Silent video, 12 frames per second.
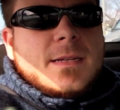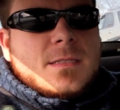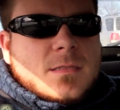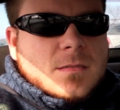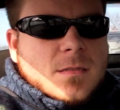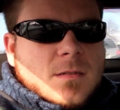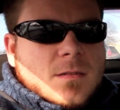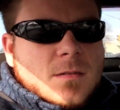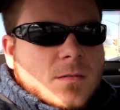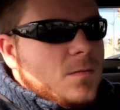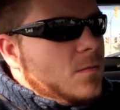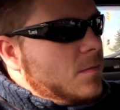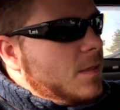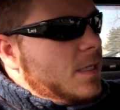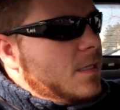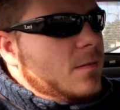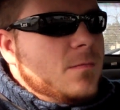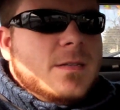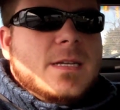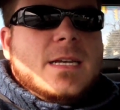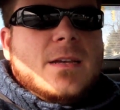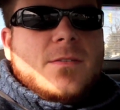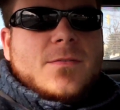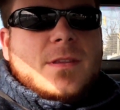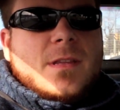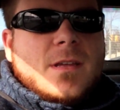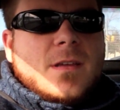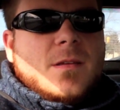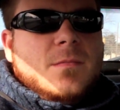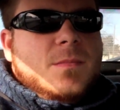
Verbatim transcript: so here we have the